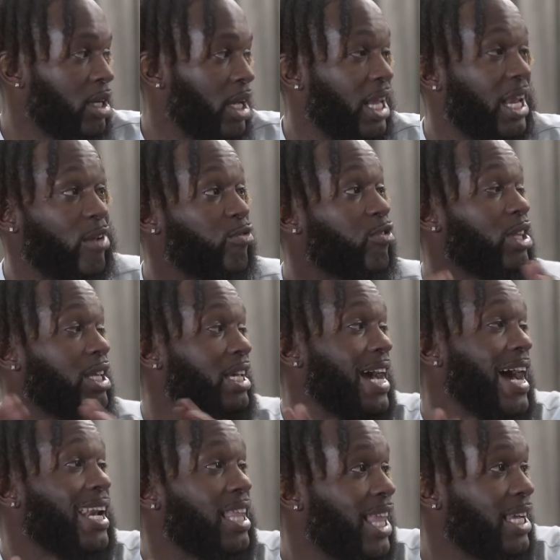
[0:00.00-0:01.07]
and they really
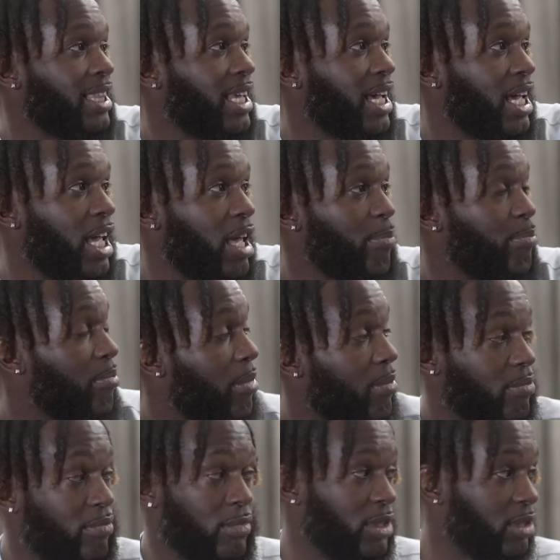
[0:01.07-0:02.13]
got it like that, and
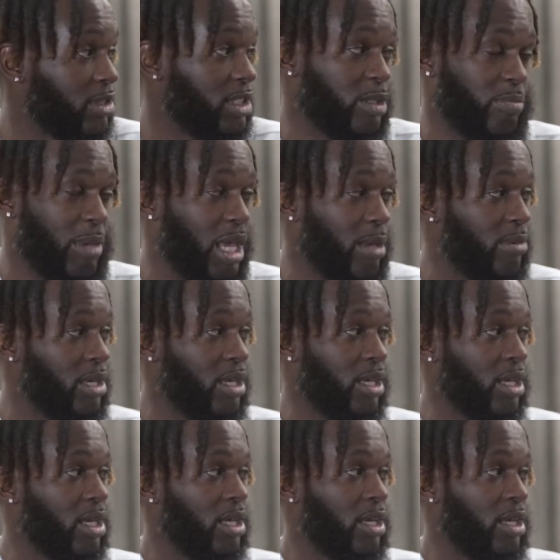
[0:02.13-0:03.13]
just maybe